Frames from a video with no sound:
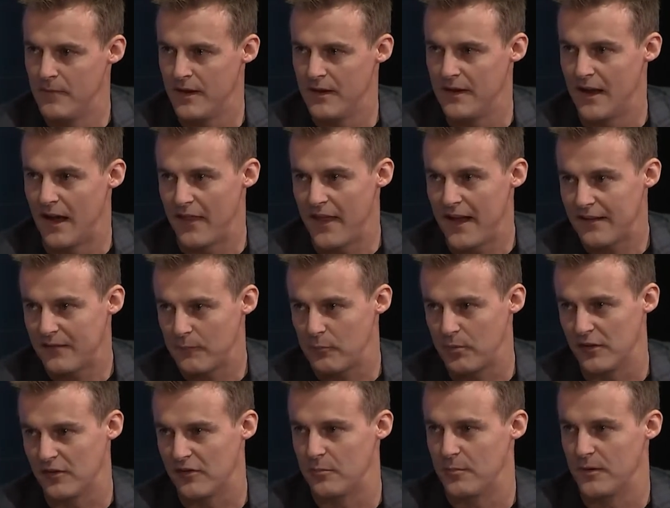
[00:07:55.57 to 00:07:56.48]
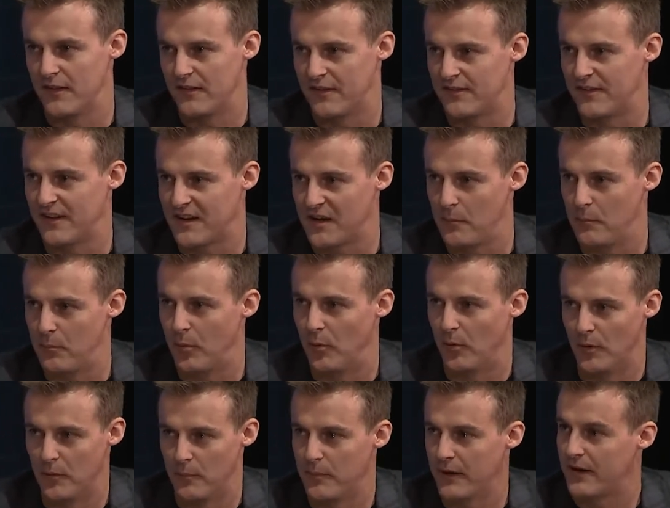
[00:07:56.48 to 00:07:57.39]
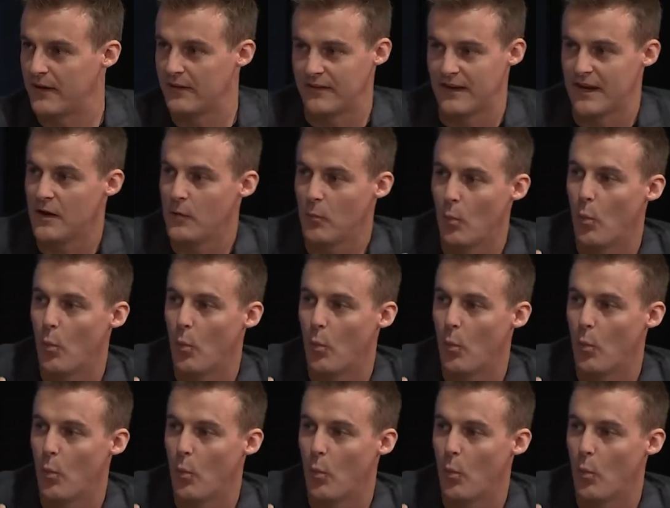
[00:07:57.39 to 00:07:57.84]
Now, that brings me to the second point, because it